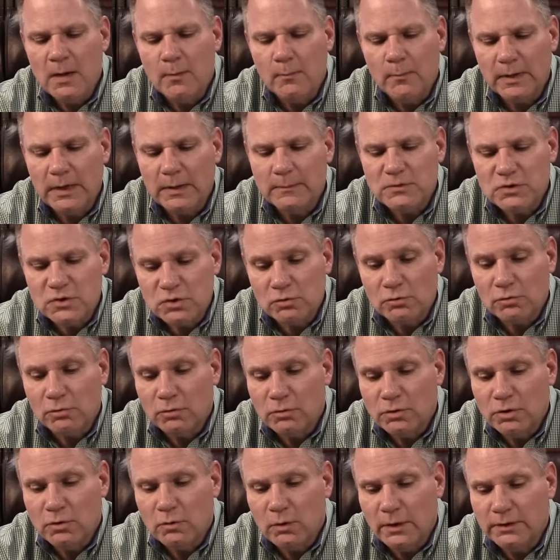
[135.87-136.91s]
but I'm sure
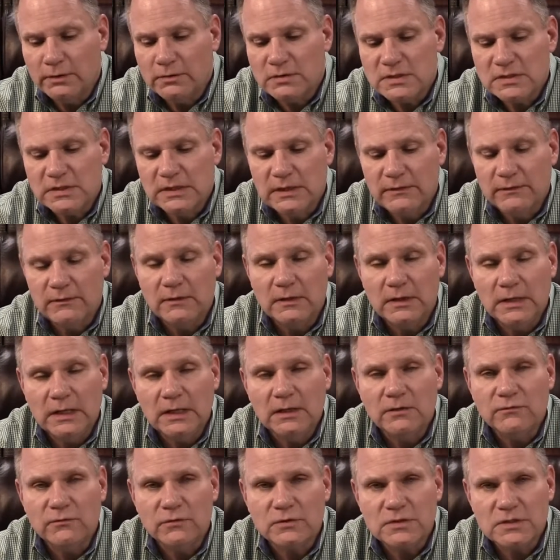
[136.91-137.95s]
you understand the
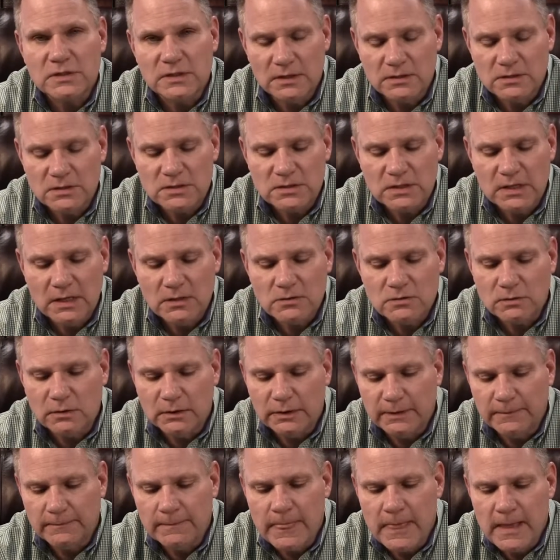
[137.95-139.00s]
need for such
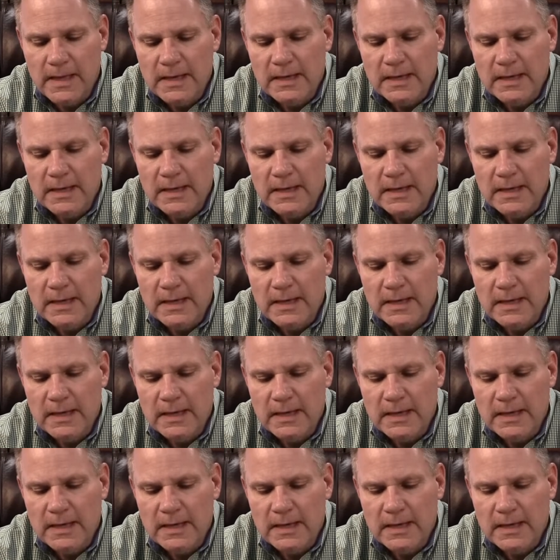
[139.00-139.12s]
scheduling.